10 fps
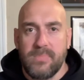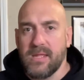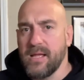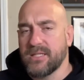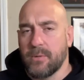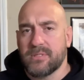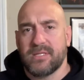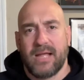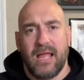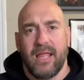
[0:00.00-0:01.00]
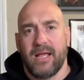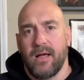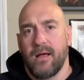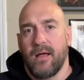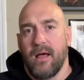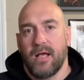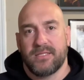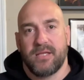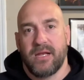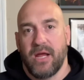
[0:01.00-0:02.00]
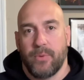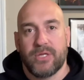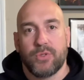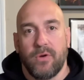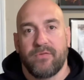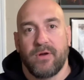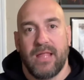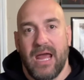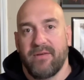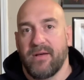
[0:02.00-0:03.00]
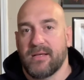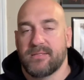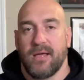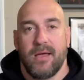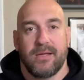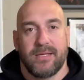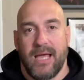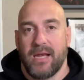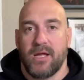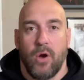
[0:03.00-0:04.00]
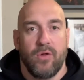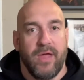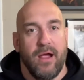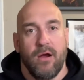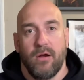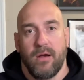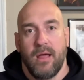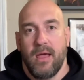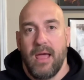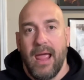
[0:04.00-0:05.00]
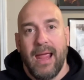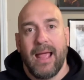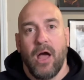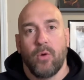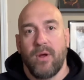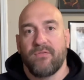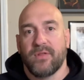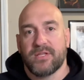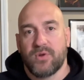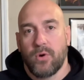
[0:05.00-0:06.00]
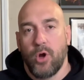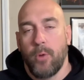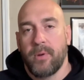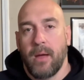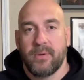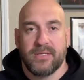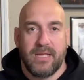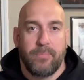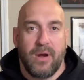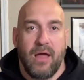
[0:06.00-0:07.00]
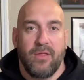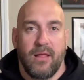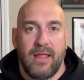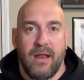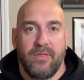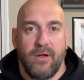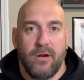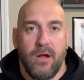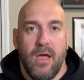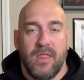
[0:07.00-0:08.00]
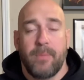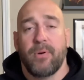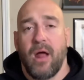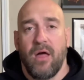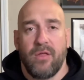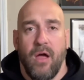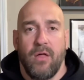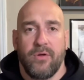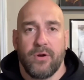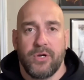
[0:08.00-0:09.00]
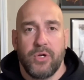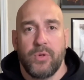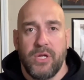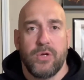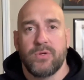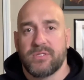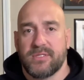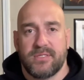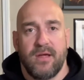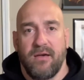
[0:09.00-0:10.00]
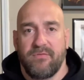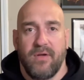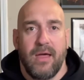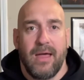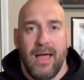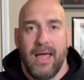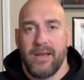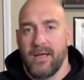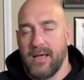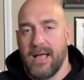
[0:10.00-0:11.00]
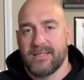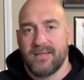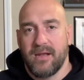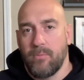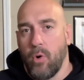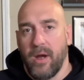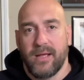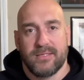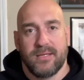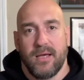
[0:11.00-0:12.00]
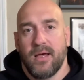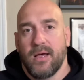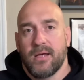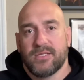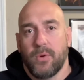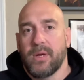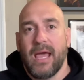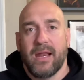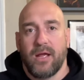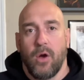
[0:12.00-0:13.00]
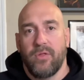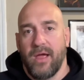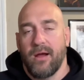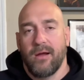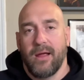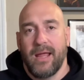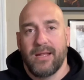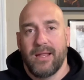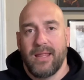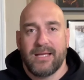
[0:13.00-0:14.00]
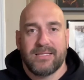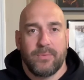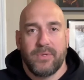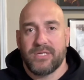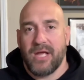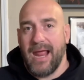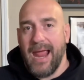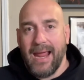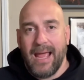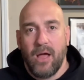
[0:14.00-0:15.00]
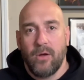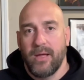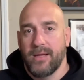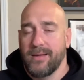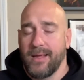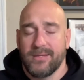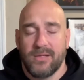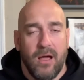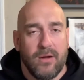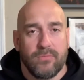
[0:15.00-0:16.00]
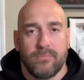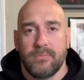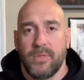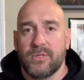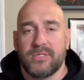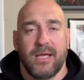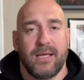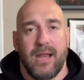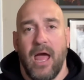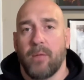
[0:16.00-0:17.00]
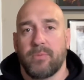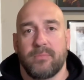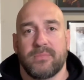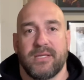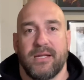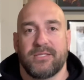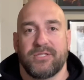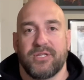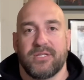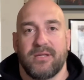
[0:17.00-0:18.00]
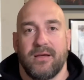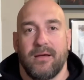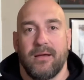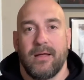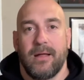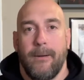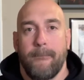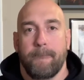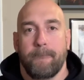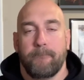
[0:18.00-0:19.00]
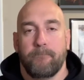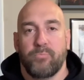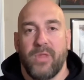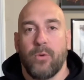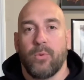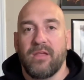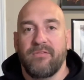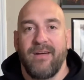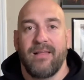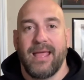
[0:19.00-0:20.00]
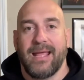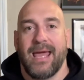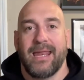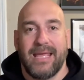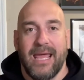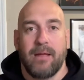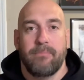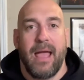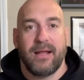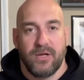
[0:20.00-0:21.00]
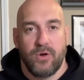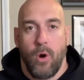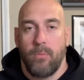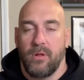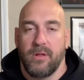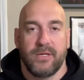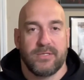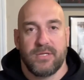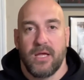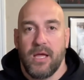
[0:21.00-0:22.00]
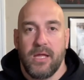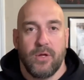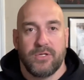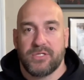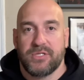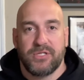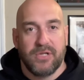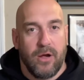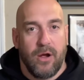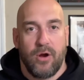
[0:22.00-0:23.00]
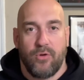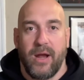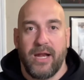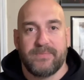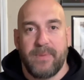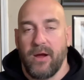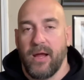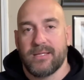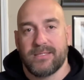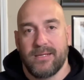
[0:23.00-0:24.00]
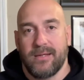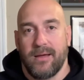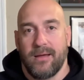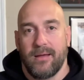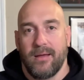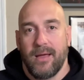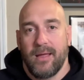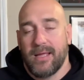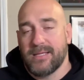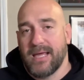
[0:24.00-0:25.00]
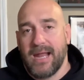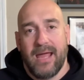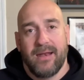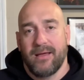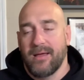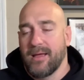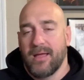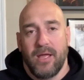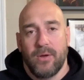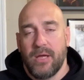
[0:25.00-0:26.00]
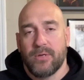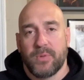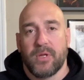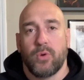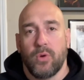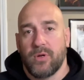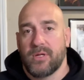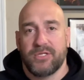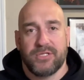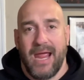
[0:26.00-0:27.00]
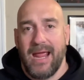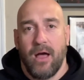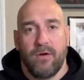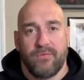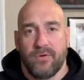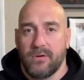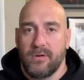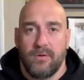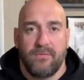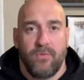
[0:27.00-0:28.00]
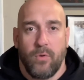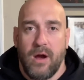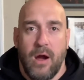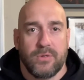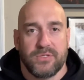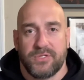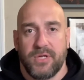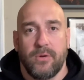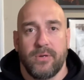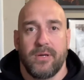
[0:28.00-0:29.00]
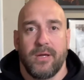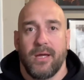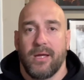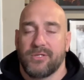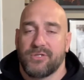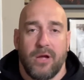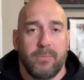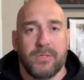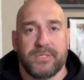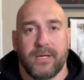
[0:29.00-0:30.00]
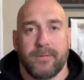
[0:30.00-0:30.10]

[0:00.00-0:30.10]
it's almost kind of like a Sunday ritual for a lot of us to kind of go there and hang out and wait for the store to open up, because they put out all their new used stuff on Sunday mornings. So we kind of go there and, like I said, we just kind of hang out and talk music and albums, and it's just it really felt like kind of getting back to normal, and is just a great experience. And like I said, it was really cool to just hang out for 4 hours or so and just talk music.